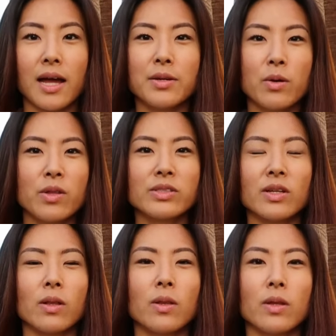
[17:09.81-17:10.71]
I know there's
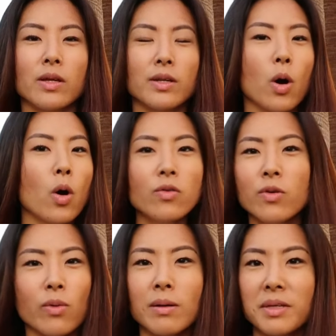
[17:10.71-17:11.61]
a, an
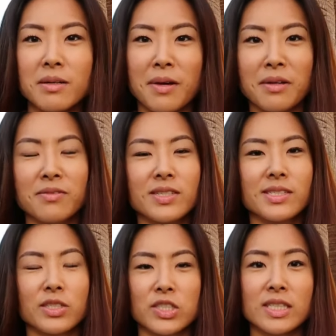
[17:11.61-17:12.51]
overwhelming amount of
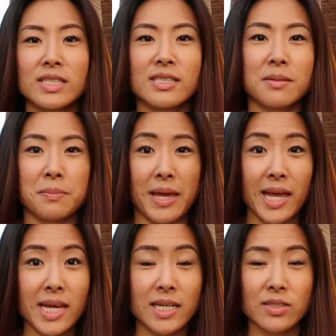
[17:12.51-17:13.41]
decisions to
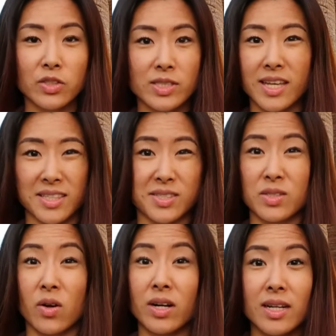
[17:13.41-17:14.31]
make just to get
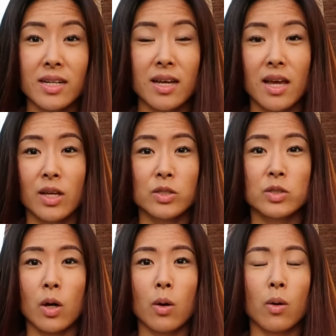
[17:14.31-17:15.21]
started.
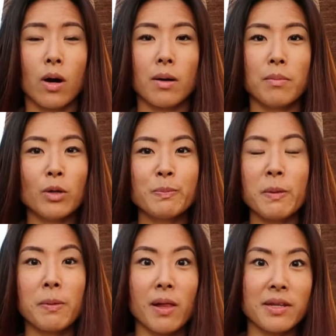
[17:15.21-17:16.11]
So most
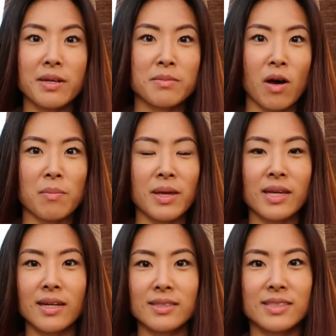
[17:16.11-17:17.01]
people end up not
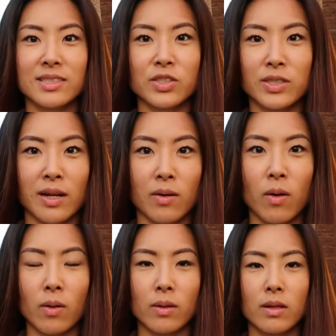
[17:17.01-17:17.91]
making a decision at
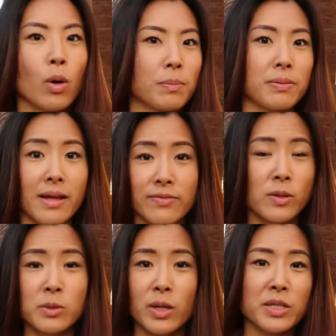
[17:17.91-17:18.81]
all. What
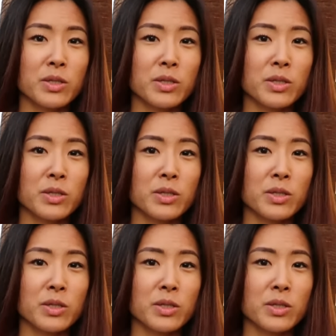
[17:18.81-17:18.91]
platform do I